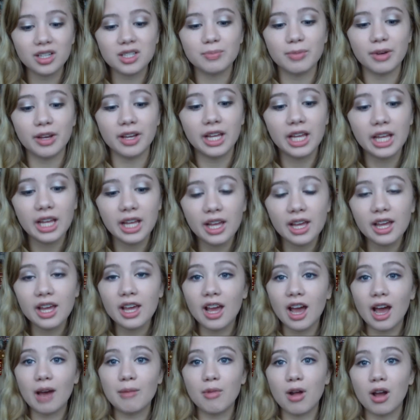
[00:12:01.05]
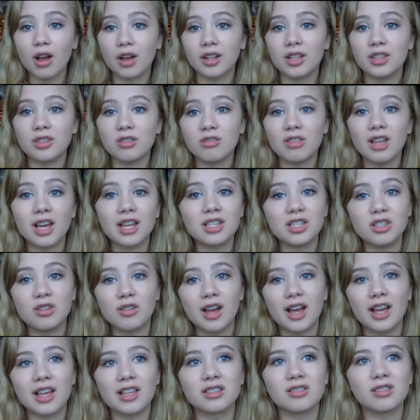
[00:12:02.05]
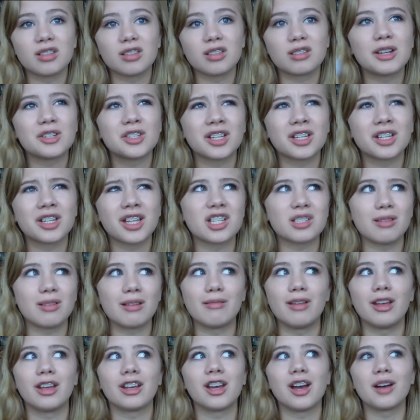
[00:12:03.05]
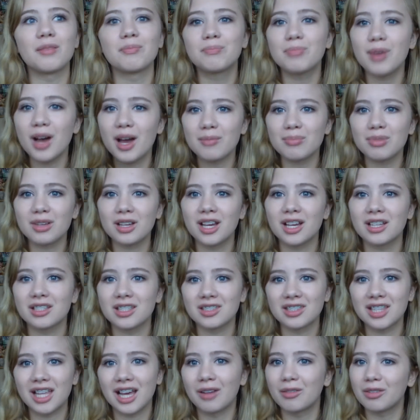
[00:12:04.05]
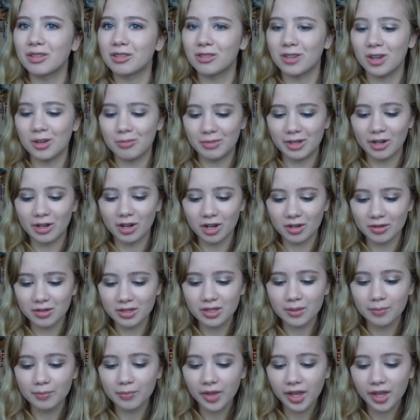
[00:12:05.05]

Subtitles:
But I'm not going to do that to you guys, especially if I just my makeup, but because that would be gross.